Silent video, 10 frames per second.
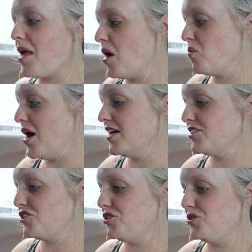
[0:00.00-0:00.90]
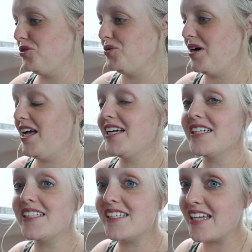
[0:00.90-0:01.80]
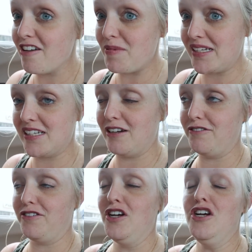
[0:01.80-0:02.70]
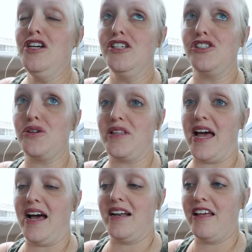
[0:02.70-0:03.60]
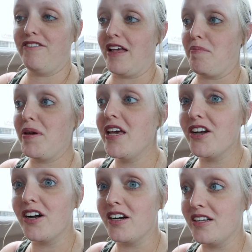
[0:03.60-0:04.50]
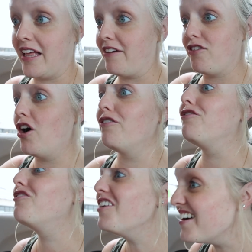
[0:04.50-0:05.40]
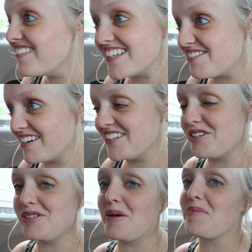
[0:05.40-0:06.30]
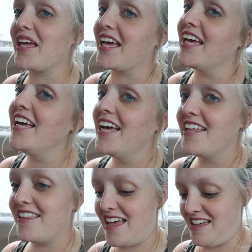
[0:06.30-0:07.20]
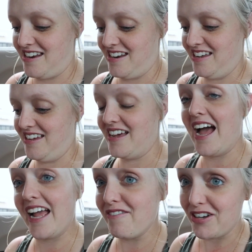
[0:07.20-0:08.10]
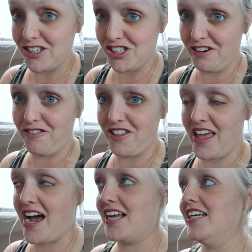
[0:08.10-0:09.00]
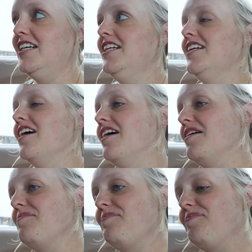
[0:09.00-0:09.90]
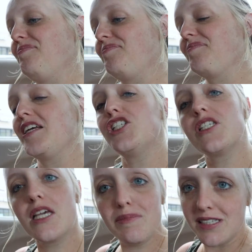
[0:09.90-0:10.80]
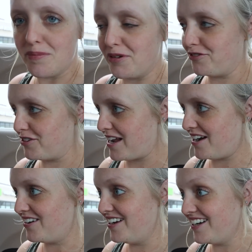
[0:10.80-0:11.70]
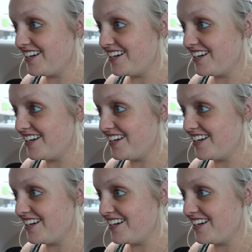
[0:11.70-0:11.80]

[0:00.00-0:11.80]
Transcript: I want to save myself so that if like Peter, like if all four of us want to do something, then I have energy for that. Um, and just keep it simple for now.